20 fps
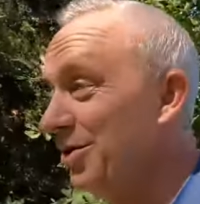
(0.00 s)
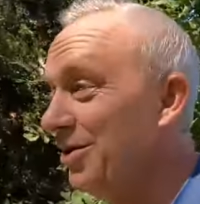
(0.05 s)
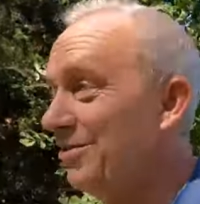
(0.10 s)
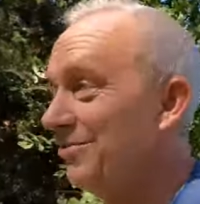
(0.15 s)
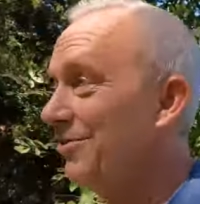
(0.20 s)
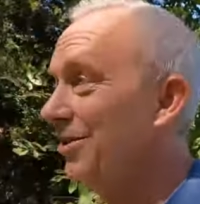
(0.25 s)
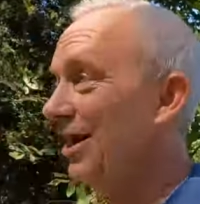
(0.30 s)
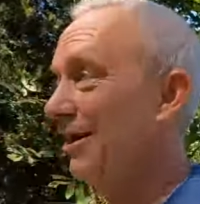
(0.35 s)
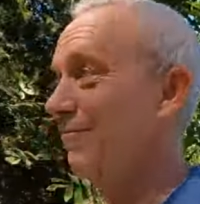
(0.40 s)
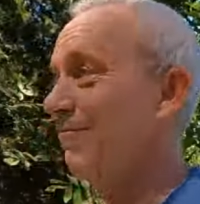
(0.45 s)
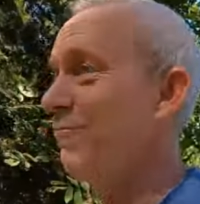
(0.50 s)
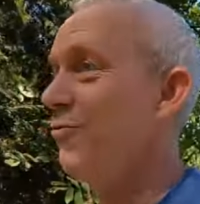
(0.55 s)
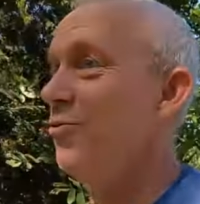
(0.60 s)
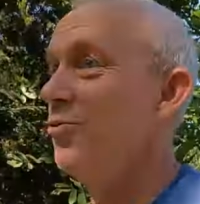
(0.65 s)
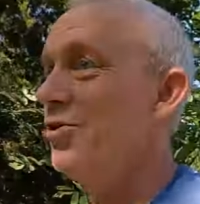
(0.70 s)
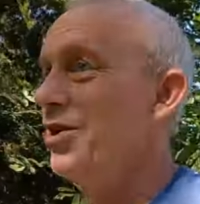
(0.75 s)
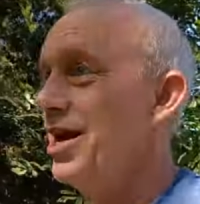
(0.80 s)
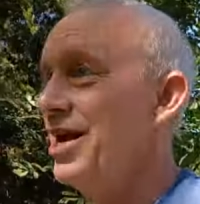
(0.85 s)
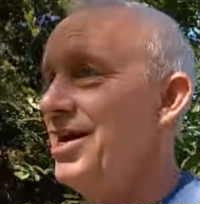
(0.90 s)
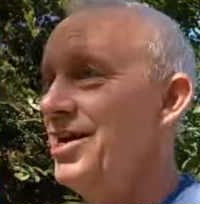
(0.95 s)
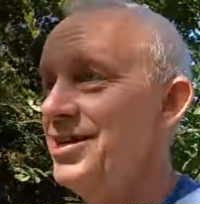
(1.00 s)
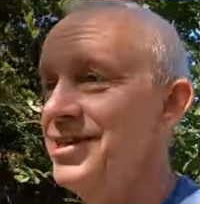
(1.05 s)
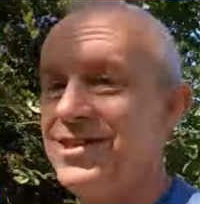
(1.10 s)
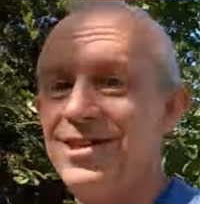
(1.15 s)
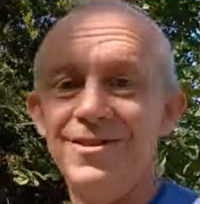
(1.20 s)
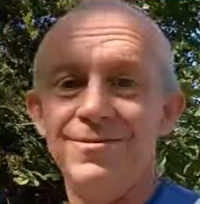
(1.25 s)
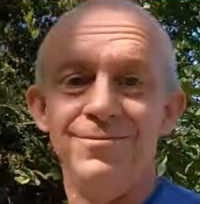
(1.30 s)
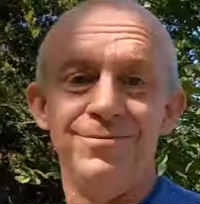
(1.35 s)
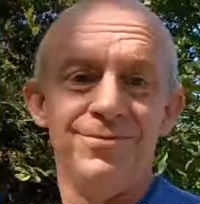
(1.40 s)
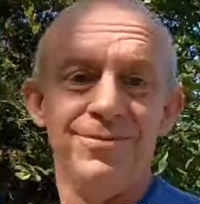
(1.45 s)
been like four
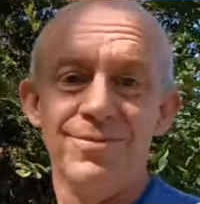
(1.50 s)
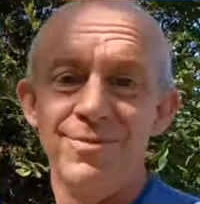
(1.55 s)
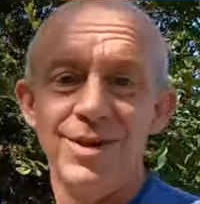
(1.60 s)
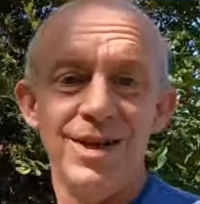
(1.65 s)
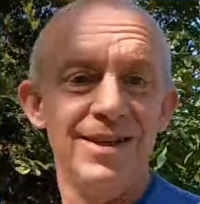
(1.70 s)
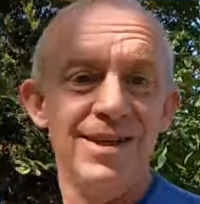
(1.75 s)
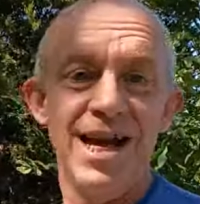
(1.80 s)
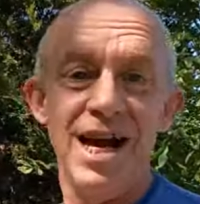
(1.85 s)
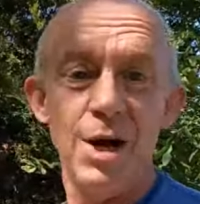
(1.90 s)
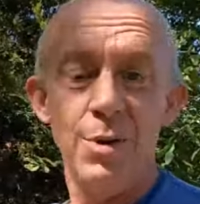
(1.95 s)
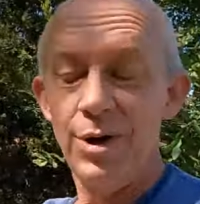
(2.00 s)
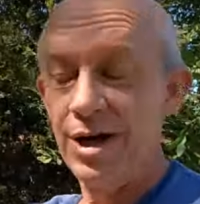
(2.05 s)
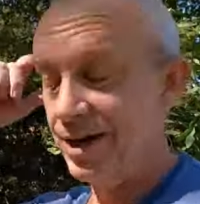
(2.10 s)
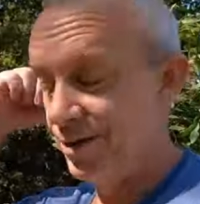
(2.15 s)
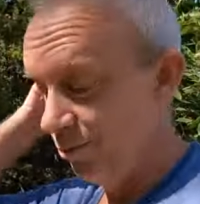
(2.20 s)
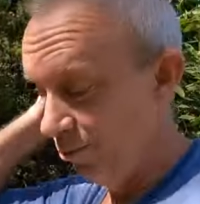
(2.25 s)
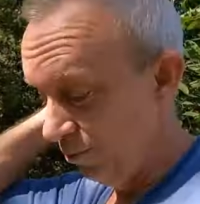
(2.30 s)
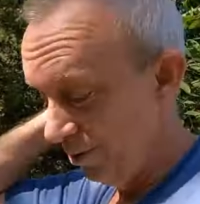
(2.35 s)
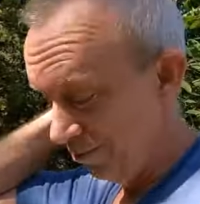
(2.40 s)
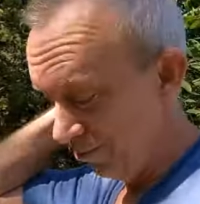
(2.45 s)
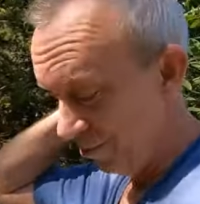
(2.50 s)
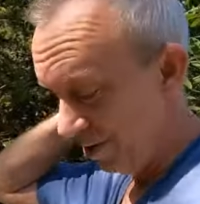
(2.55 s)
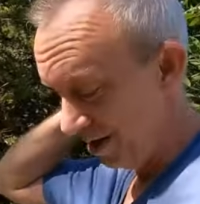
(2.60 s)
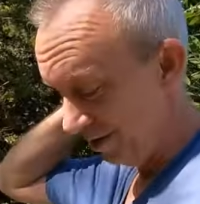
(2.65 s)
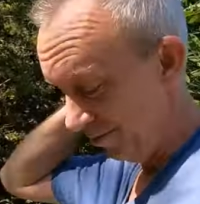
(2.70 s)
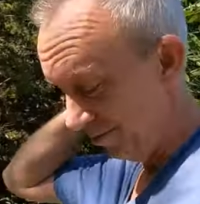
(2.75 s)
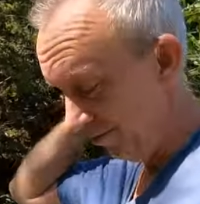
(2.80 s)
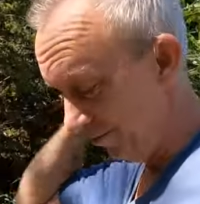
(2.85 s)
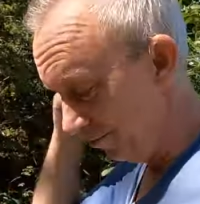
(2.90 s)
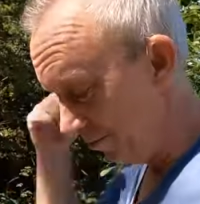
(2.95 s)
days and now I can whip
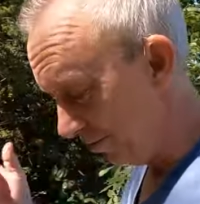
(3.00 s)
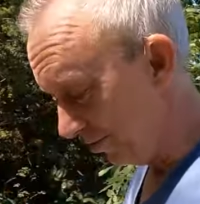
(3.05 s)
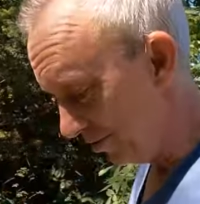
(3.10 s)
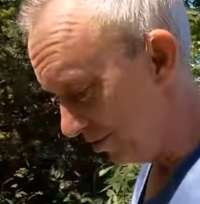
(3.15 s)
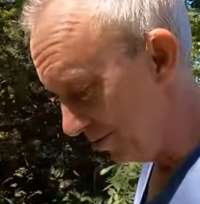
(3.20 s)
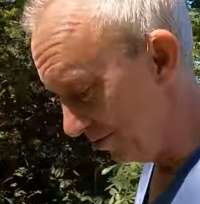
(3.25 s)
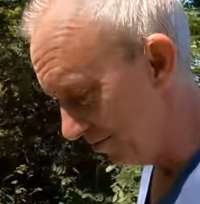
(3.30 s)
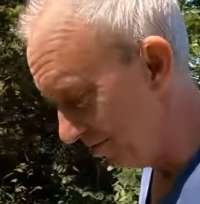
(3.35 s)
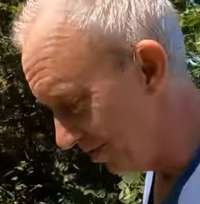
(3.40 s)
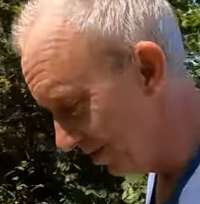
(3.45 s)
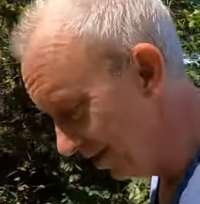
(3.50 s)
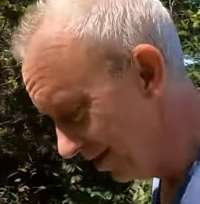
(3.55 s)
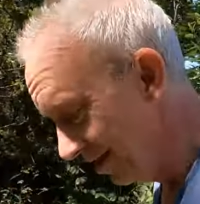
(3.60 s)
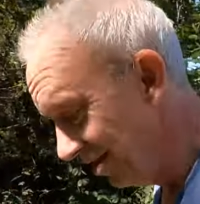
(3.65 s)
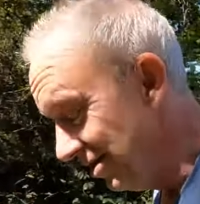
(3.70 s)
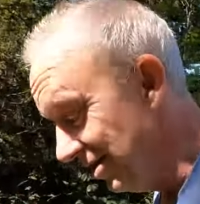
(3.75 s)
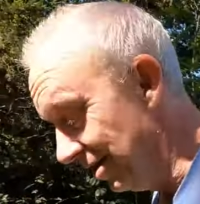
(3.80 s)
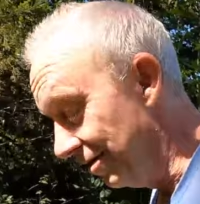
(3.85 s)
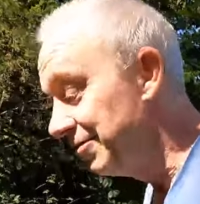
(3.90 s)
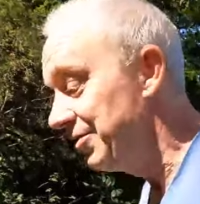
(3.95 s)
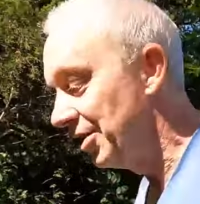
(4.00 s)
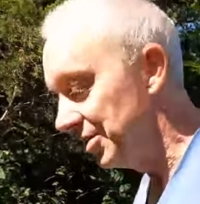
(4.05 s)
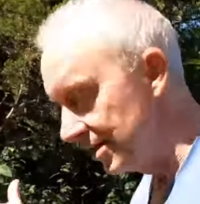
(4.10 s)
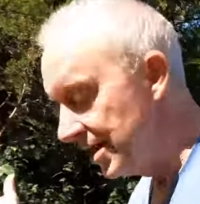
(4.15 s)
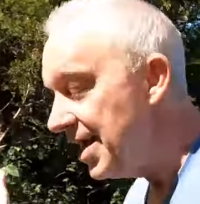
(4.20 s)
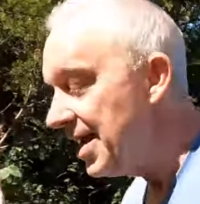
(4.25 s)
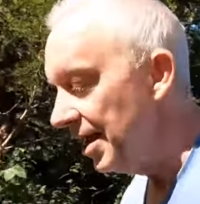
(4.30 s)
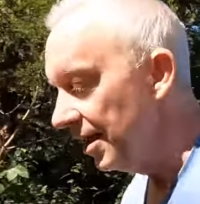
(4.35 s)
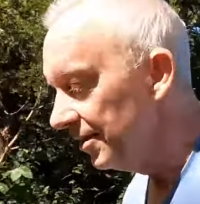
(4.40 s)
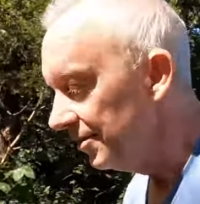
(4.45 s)
right through push-ups uh, the
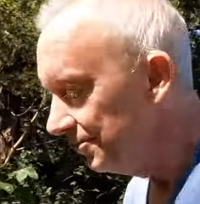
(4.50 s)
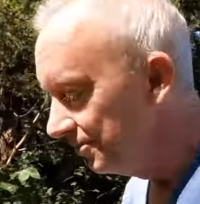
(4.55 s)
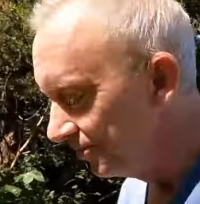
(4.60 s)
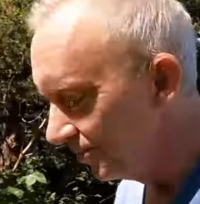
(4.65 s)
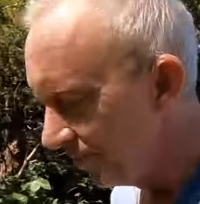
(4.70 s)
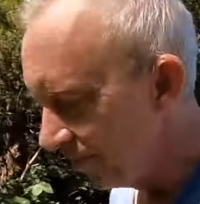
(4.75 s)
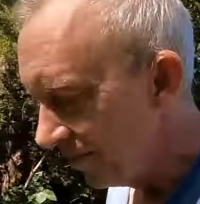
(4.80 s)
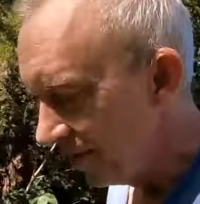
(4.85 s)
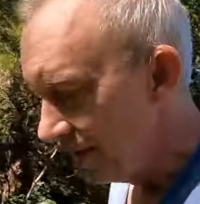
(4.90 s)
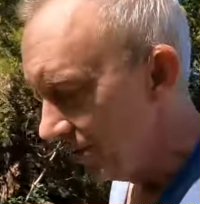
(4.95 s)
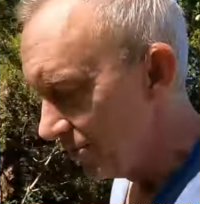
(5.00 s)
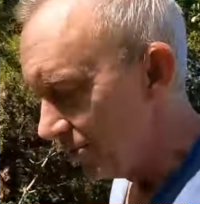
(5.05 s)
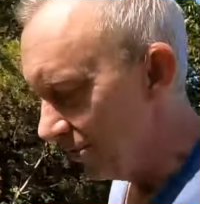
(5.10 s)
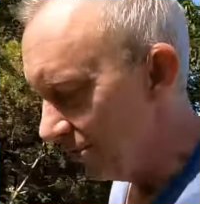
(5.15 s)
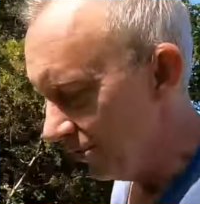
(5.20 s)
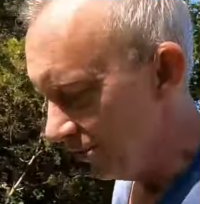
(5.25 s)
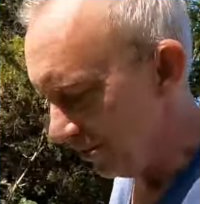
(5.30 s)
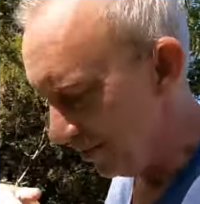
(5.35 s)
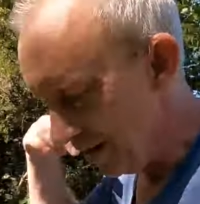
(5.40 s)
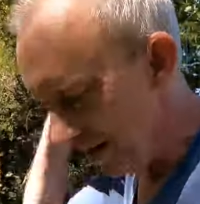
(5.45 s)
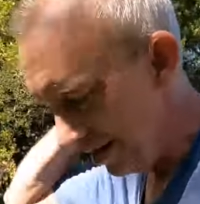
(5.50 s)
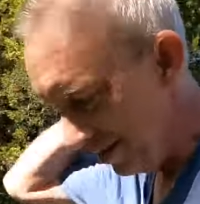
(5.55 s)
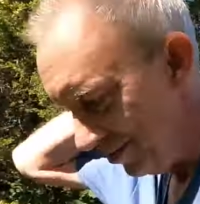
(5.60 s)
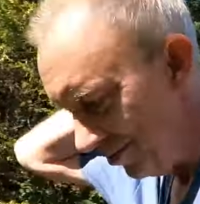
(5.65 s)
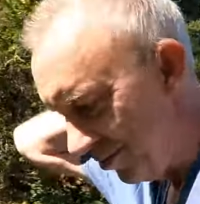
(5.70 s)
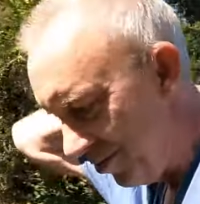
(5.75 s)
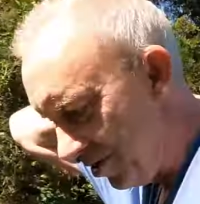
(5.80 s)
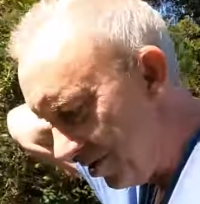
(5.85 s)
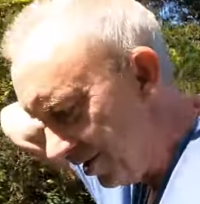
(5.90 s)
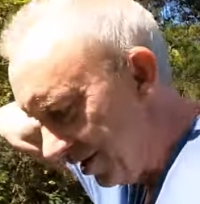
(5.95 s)
10 so I
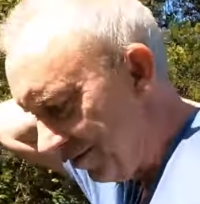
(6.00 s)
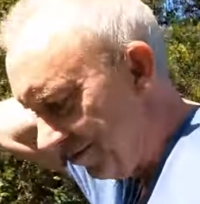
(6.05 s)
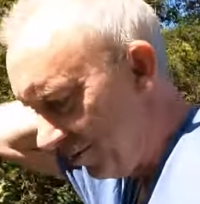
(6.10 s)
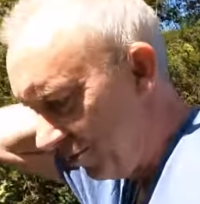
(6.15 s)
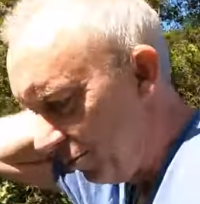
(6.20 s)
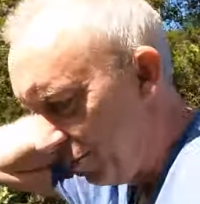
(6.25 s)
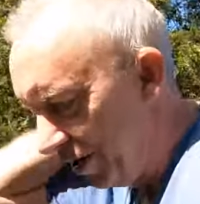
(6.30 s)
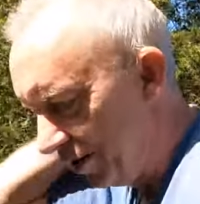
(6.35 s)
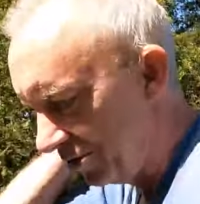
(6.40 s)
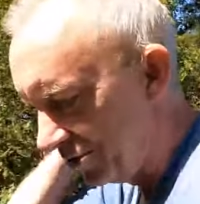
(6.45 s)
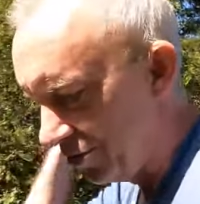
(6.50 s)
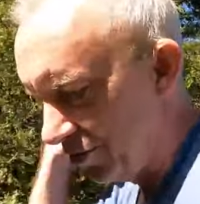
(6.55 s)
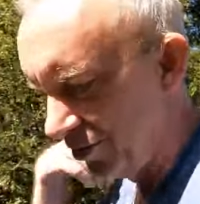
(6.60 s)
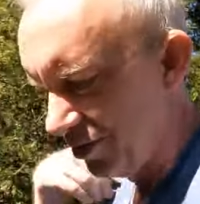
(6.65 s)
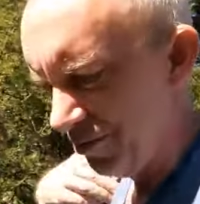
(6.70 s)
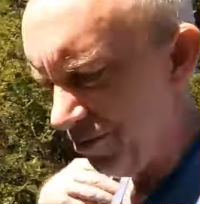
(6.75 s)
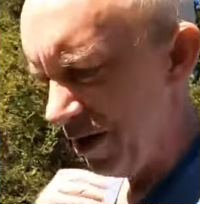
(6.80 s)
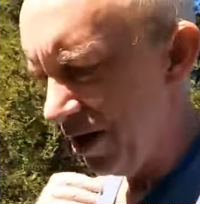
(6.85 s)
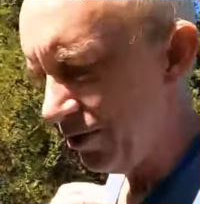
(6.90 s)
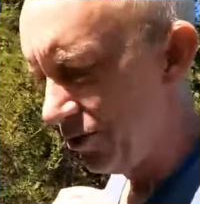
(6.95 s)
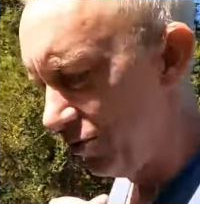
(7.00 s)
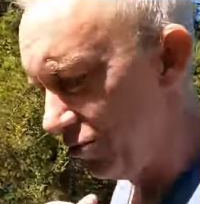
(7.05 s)
don't know I'll give it a week or so because my